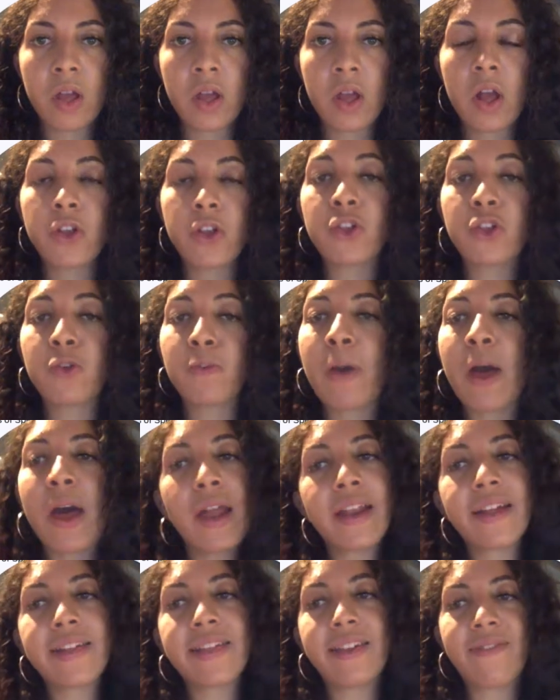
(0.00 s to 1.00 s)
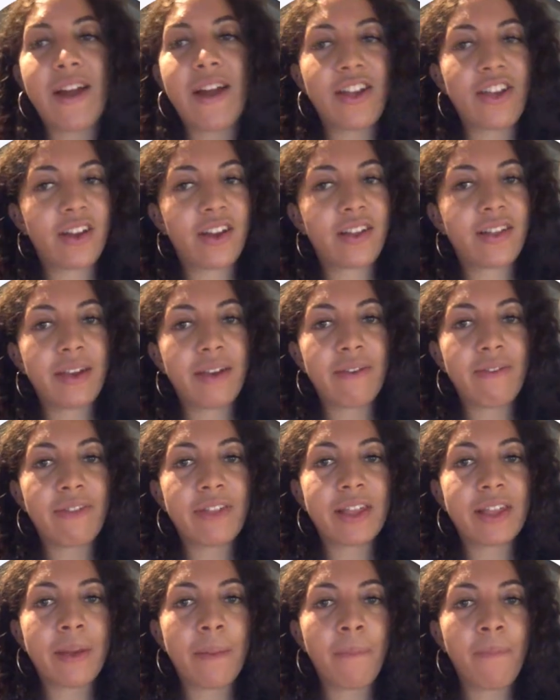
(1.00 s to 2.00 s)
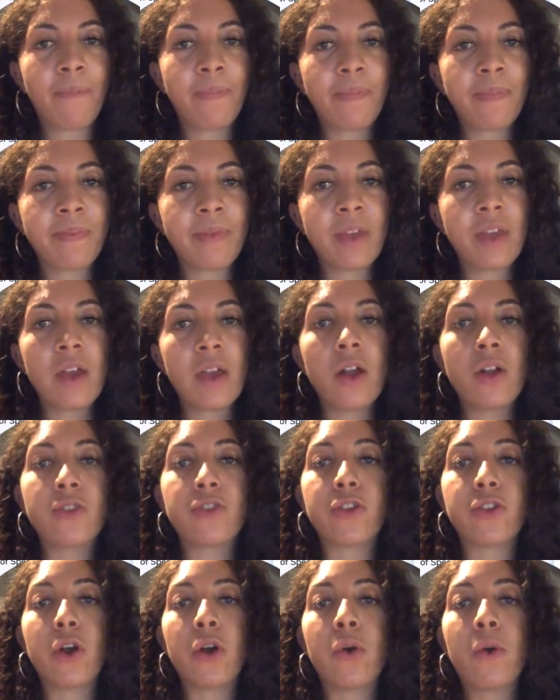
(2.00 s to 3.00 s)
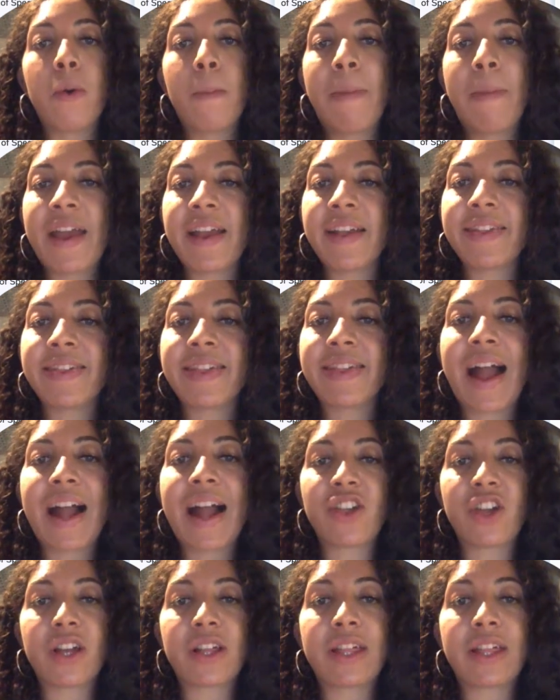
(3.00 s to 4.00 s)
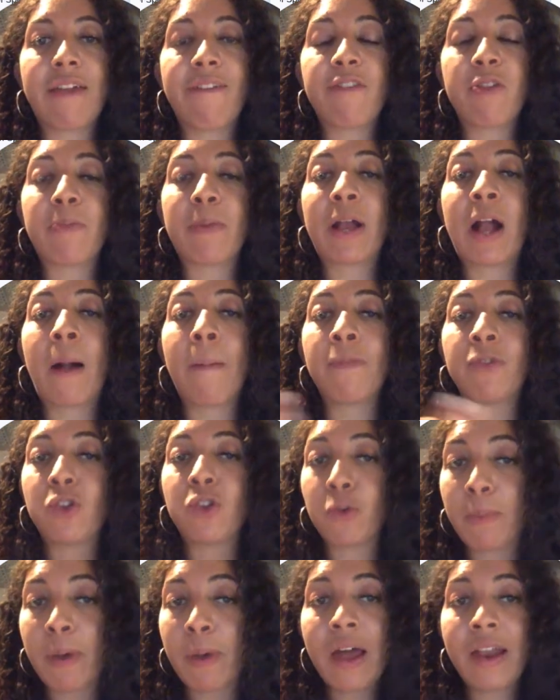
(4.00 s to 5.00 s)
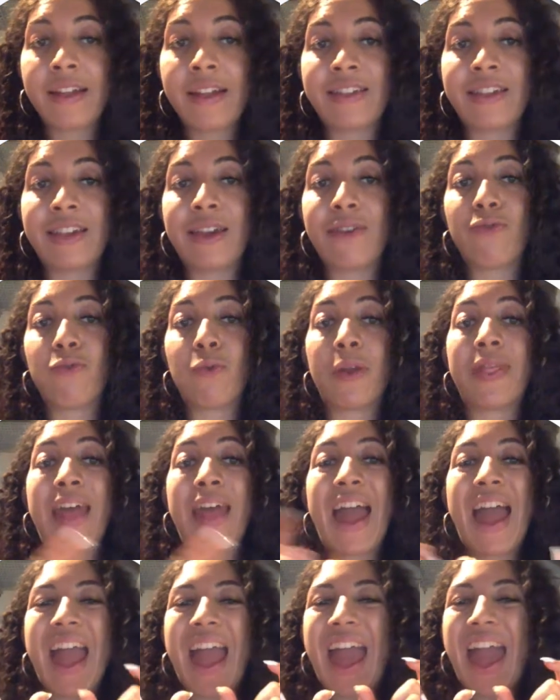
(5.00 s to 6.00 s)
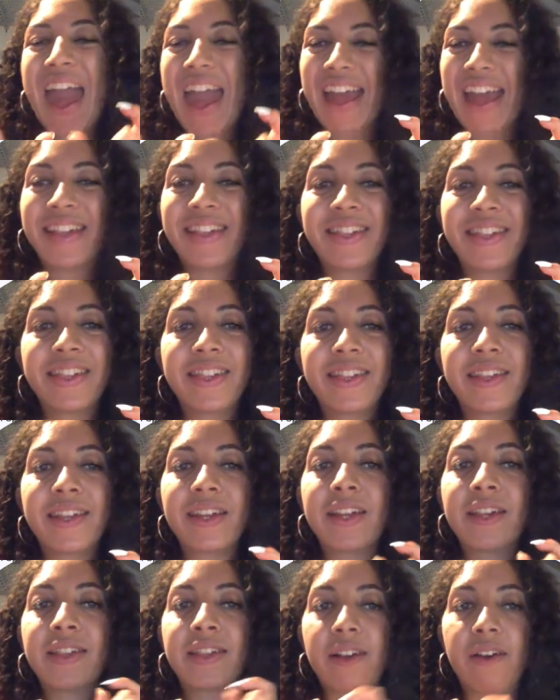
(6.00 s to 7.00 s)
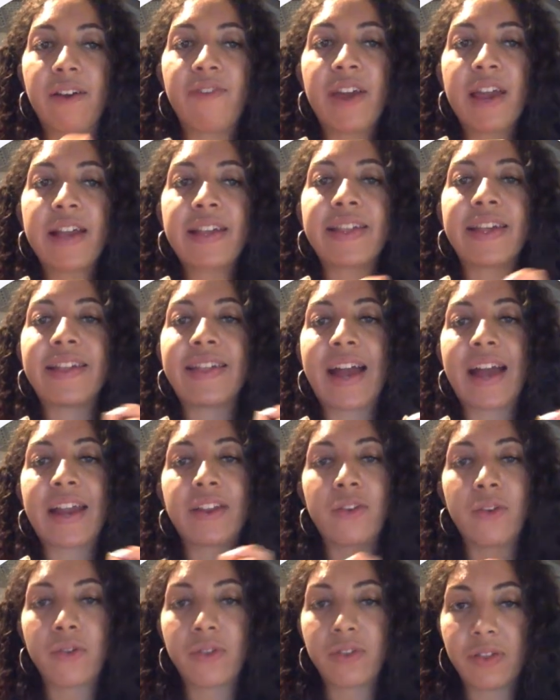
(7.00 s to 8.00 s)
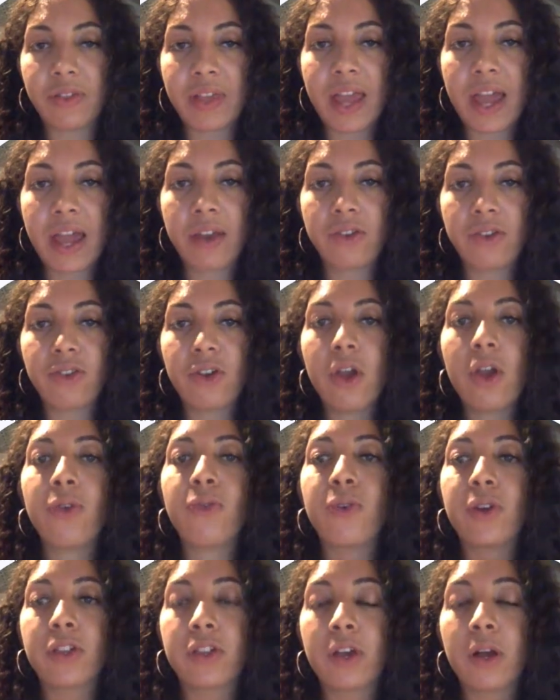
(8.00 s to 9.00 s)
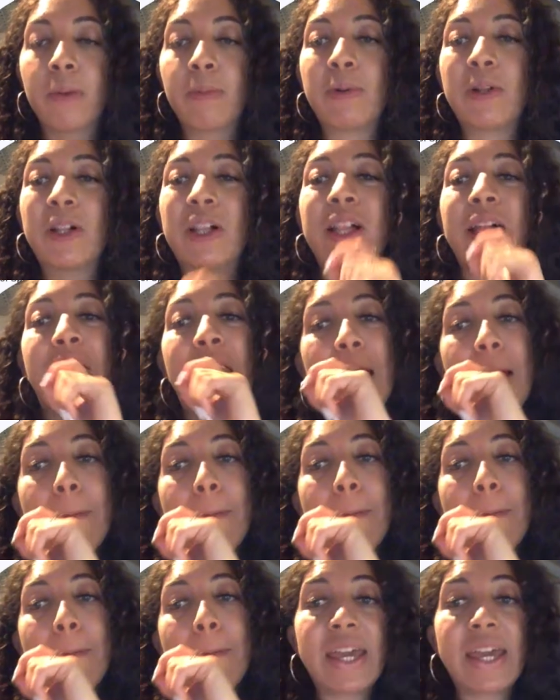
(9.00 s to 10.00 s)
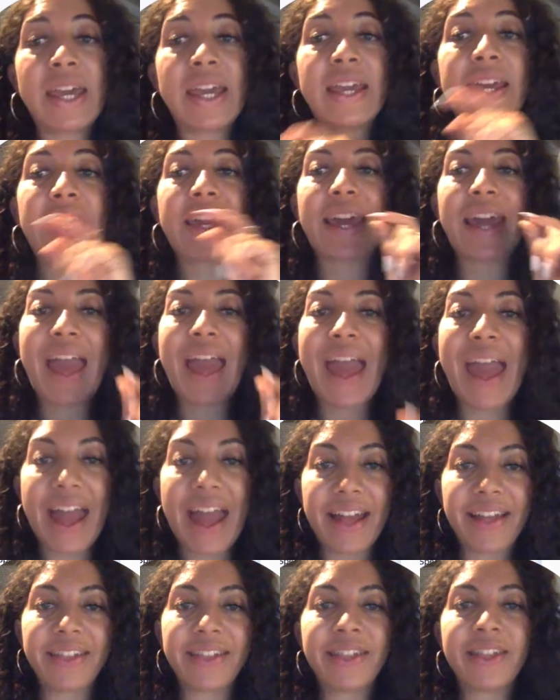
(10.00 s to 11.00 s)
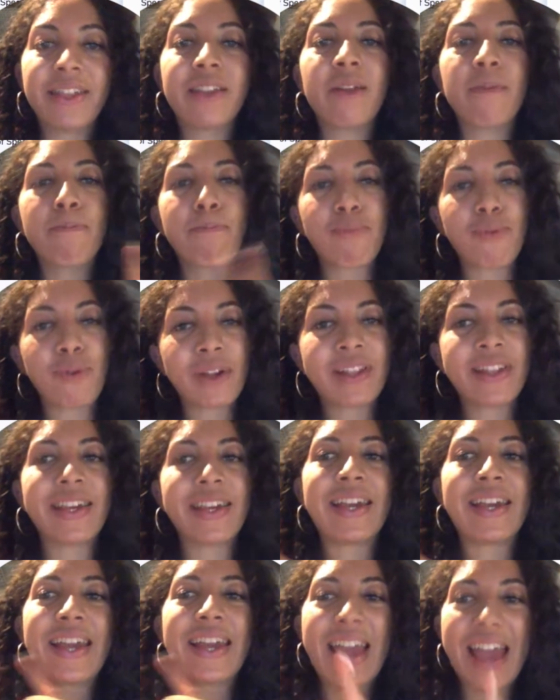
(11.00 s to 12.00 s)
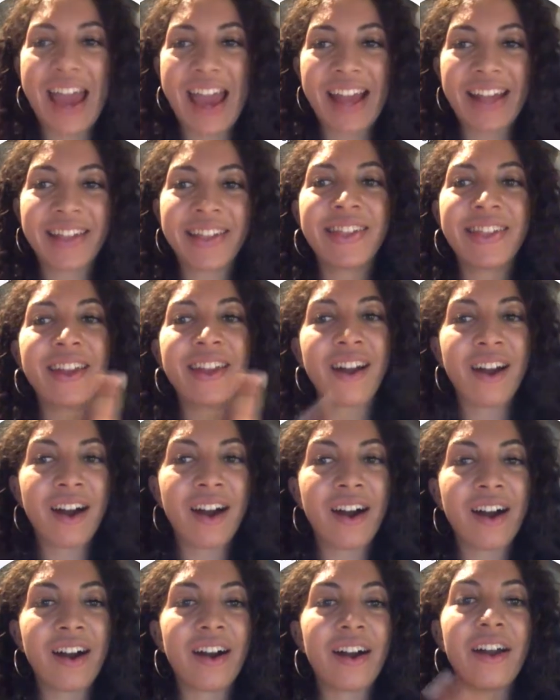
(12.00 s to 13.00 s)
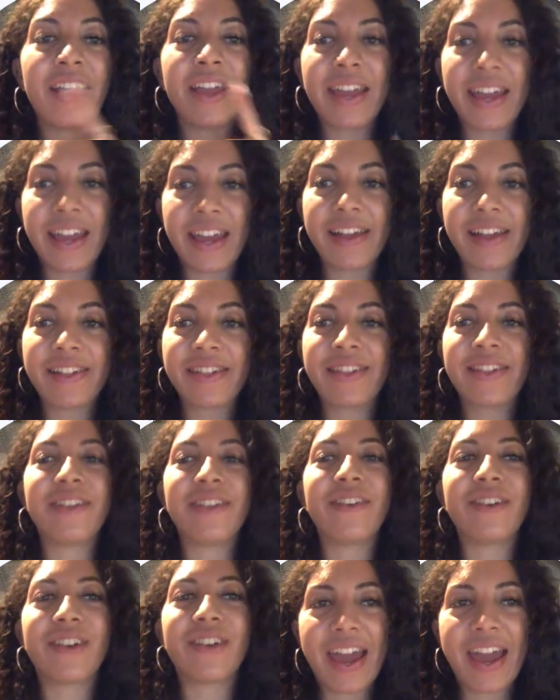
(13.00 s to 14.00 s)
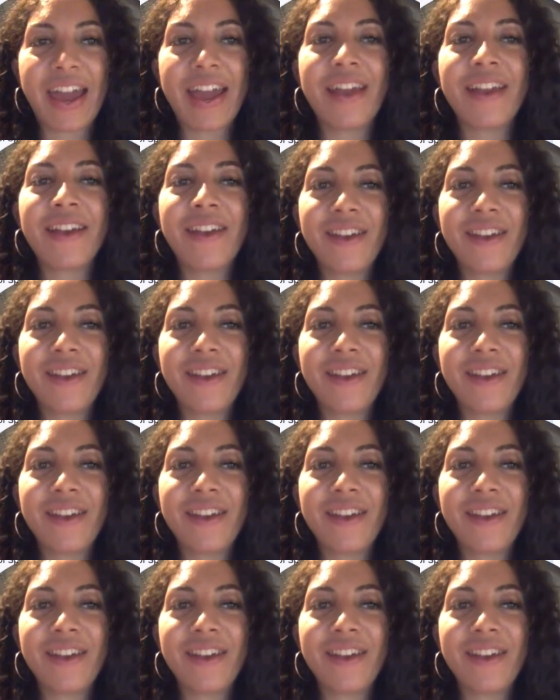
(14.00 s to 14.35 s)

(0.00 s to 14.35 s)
Superlative adjectives. So base adjectives become superlative when the est suffix is added onto the end. For example, big est, pretty est, highest. Okay?